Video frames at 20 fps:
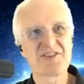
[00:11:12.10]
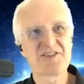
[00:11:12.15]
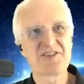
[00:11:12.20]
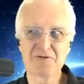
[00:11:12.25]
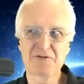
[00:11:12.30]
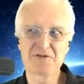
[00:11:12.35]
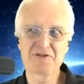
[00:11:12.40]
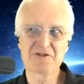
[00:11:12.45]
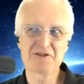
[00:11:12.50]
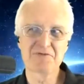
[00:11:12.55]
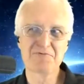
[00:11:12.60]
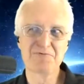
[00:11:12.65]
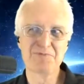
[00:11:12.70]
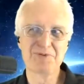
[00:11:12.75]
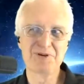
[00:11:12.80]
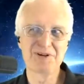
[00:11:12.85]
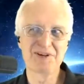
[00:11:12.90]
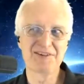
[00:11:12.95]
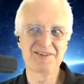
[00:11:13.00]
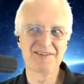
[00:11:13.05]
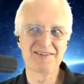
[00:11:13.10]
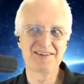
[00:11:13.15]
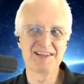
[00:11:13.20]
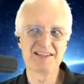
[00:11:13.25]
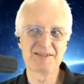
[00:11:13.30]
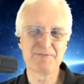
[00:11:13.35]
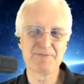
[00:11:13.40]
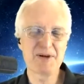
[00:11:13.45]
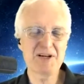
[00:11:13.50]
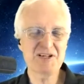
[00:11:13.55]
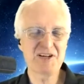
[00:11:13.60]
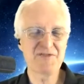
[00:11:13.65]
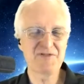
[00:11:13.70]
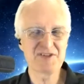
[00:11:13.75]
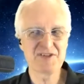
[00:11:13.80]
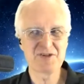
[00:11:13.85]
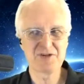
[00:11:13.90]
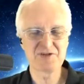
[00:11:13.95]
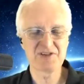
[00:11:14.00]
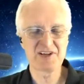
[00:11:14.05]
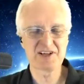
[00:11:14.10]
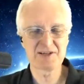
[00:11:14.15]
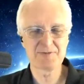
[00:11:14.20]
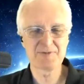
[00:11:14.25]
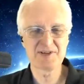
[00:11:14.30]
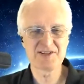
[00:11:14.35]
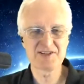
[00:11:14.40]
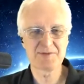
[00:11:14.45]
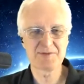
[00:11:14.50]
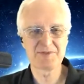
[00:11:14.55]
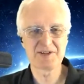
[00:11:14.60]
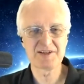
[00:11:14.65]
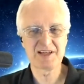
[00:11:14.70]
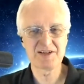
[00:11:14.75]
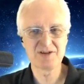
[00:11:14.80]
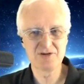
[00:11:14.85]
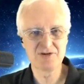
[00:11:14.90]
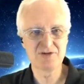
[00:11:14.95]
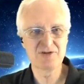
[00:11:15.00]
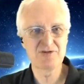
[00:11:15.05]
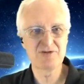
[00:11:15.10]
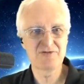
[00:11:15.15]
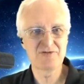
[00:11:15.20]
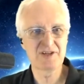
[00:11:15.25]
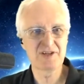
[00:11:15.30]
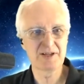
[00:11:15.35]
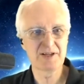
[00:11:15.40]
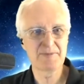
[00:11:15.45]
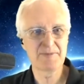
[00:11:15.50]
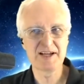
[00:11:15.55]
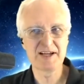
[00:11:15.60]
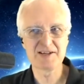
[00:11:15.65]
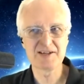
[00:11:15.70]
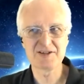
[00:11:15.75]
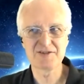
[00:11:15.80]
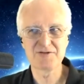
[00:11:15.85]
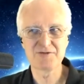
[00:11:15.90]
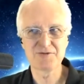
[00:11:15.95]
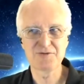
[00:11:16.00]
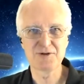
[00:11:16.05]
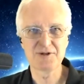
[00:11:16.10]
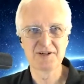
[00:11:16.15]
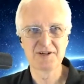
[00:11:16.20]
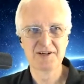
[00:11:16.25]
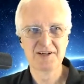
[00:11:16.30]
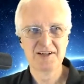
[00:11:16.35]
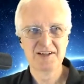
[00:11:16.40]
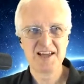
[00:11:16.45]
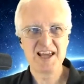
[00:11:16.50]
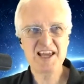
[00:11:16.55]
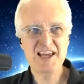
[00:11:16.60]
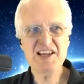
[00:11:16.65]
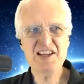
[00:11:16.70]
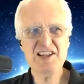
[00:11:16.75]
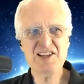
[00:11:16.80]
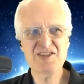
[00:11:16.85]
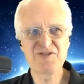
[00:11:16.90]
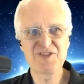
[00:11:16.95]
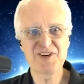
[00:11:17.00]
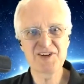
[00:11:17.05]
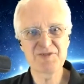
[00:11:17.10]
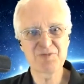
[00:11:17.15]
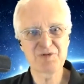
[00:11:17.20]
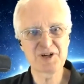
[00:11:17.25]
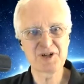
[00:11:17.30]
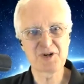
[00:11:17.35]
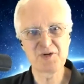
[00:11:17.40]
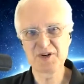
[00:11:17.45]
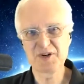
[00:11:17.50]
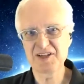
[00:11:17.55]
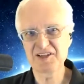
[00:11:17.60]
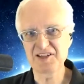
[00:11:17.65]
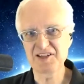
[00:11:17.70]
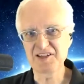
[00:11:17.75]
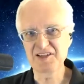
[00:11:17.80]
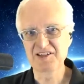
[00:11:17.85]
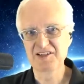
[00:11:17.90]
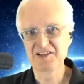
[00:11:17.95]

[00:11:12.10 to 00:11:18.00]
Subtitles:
first, but especially if it turns out to be something that you do feel a passion for, it gets fun pretty quickly.